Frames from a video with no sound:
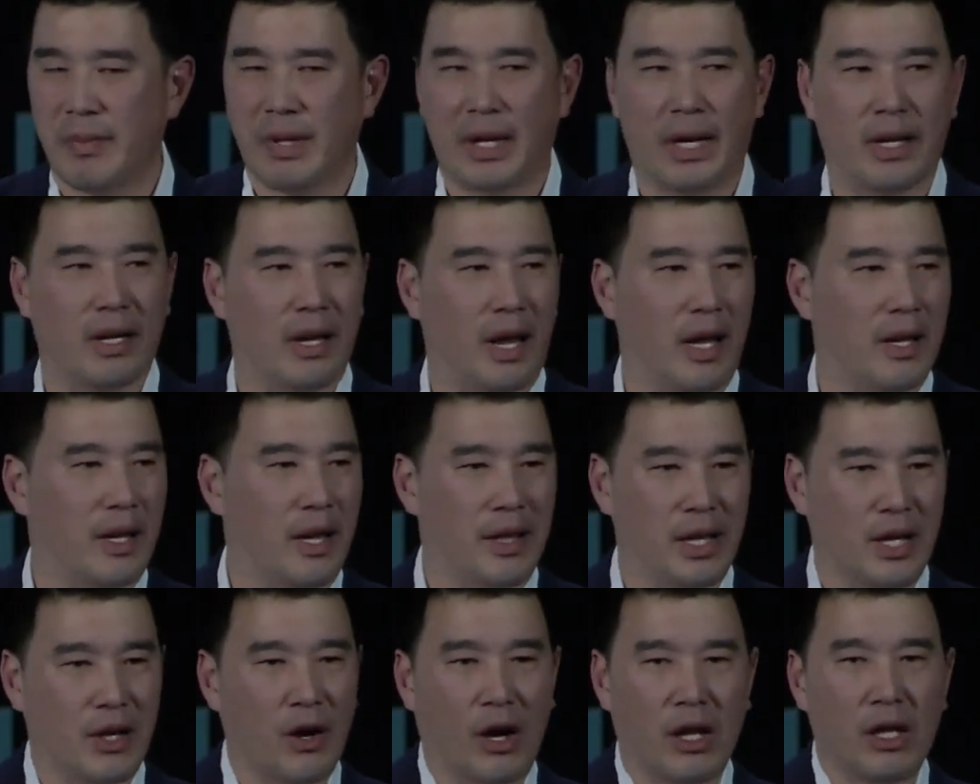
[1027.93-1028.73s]
And, and I
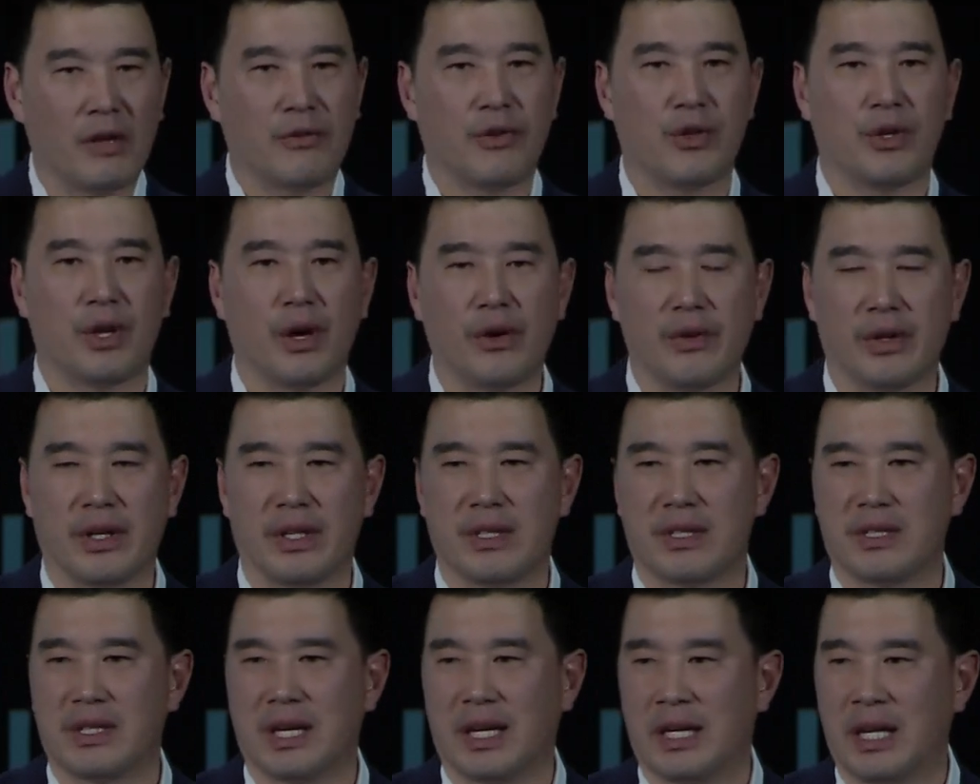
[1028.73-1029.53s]
think all of you know
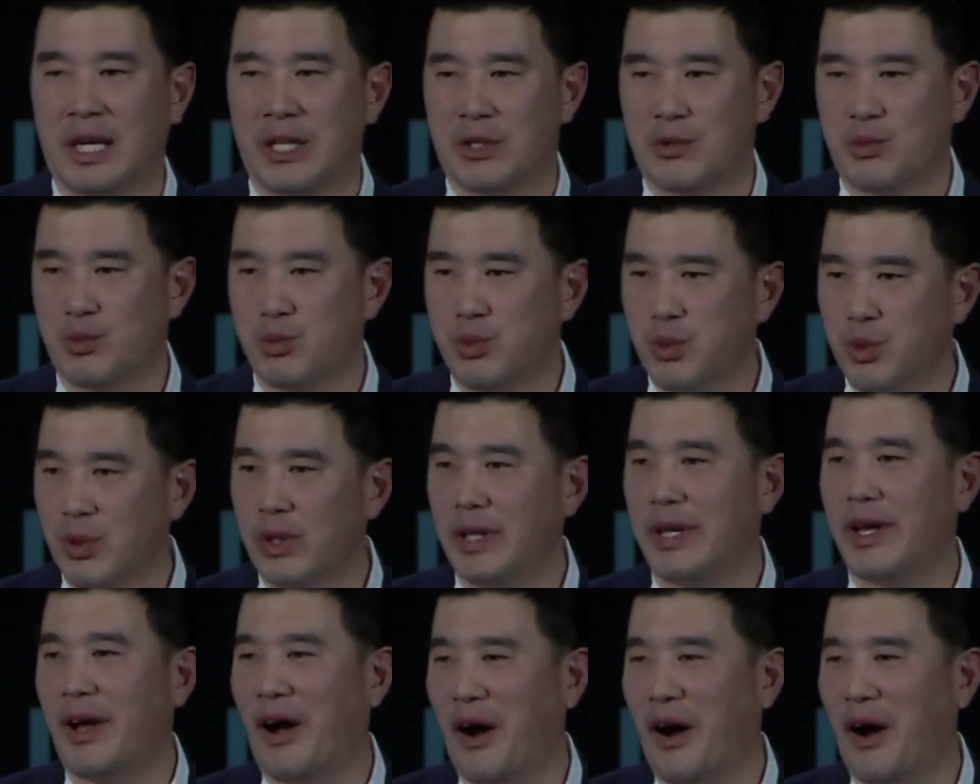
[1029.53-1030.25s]
this, that it's really